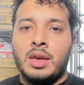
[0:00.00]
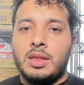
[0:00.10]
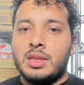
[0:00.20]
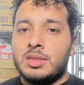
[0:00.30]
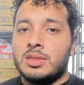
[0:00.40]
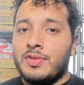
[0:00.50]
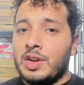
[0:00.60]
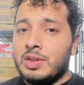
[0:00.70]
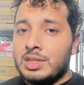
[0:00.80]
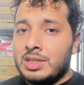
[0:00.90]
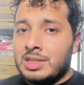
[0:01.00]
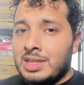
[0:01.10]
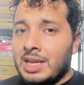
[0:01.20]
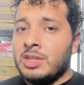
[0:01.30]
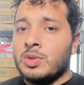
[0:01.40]
This is a very
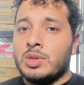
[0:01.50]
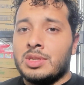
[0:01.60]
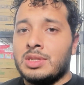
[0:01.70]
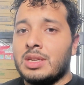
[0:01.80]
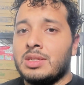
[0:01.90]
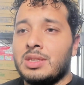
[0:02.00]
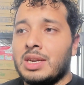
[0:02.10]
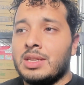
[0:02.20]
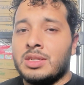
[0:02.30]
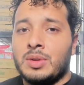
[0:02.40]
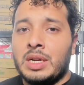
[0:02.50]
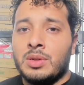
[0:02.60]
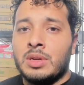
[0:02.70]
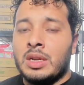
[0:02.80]
dangerous set to dance around,